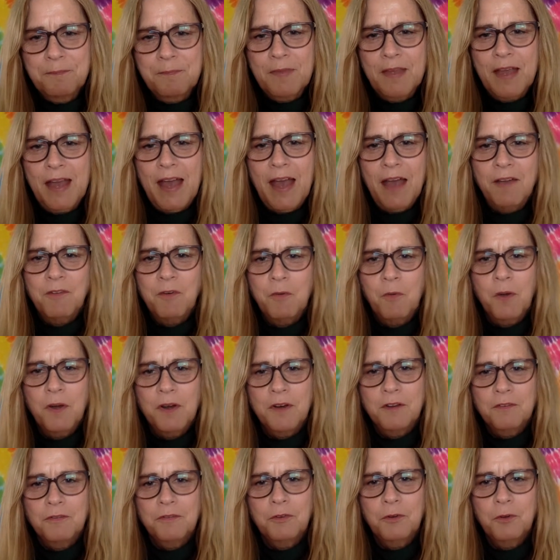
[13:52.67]
have a
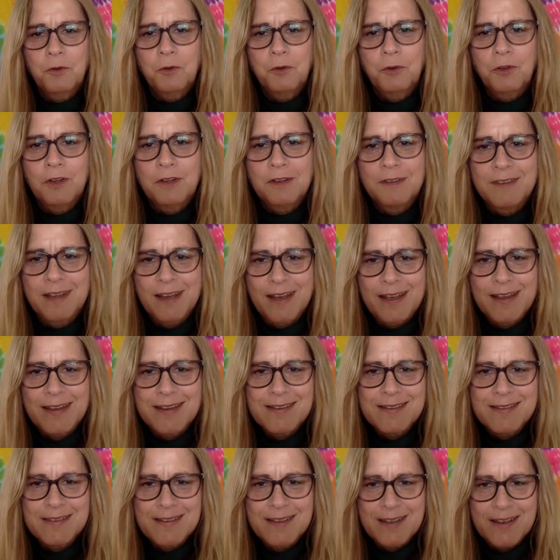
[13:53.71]
wonderful day
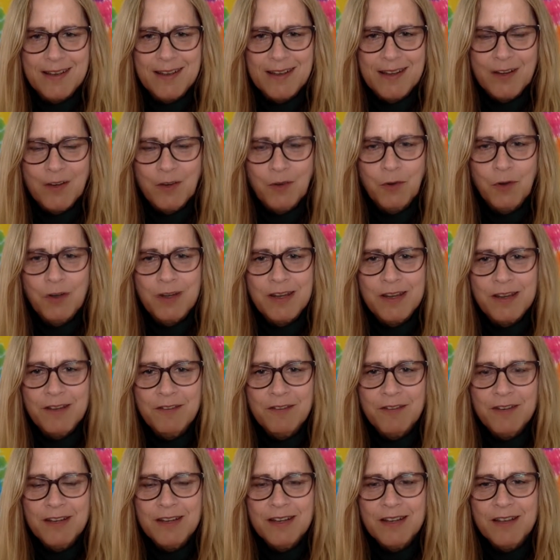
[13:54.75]
today, or
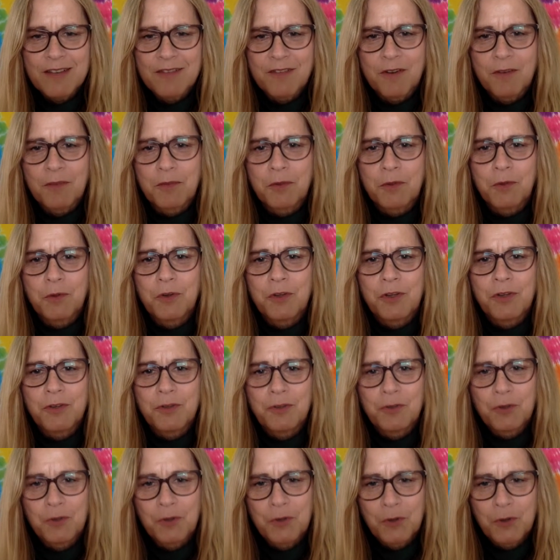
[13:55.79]
evening if I'm talking
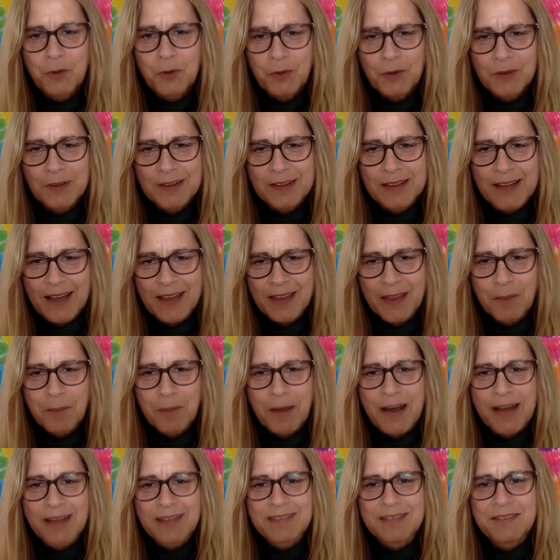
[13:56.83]
to you in other
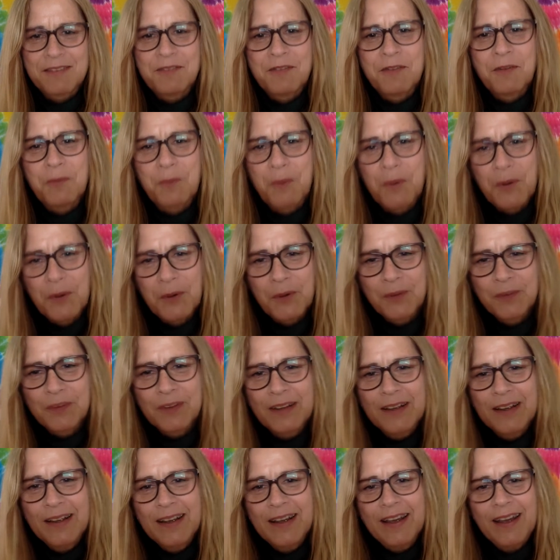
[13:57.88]
parts of the world.
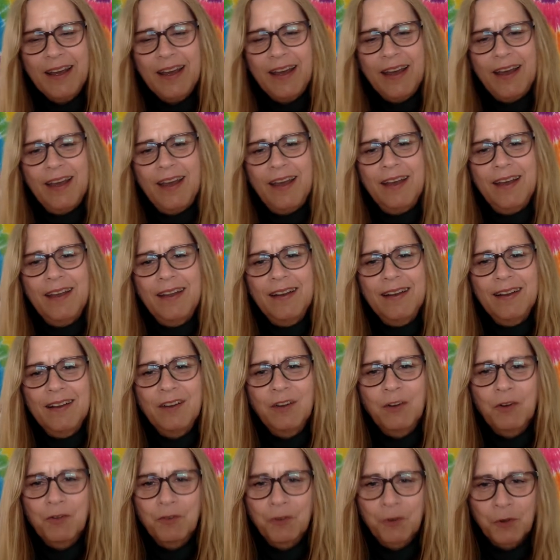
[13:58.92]
And I
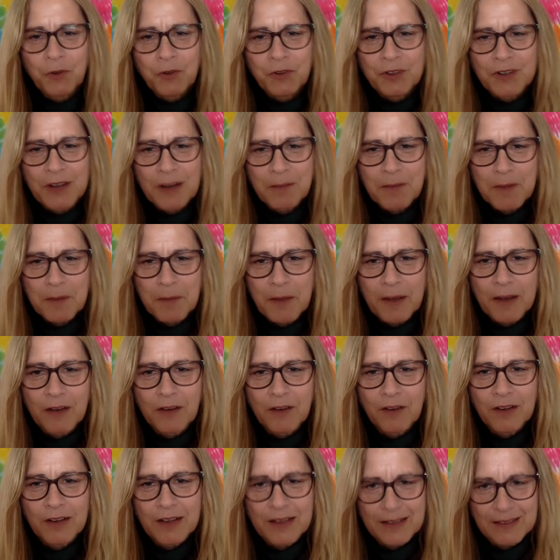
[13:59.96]
look forward to coming back
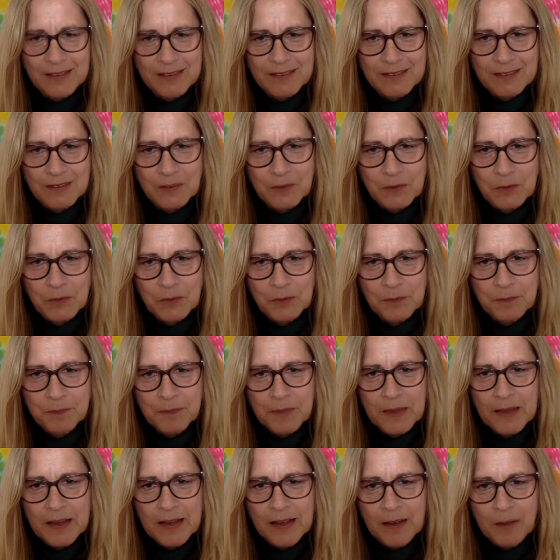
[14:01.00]
on again soon.
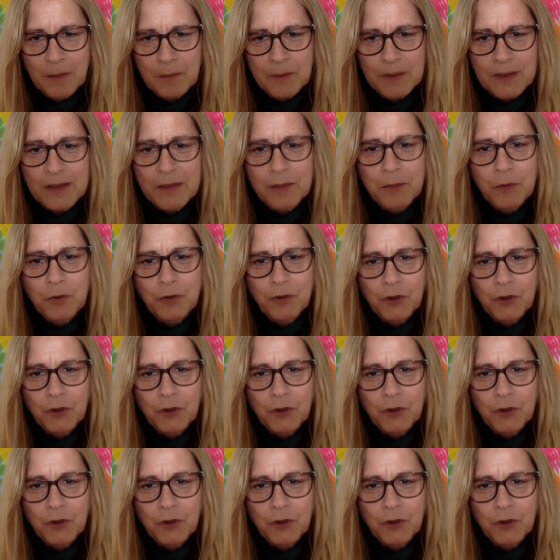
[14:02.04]
Please put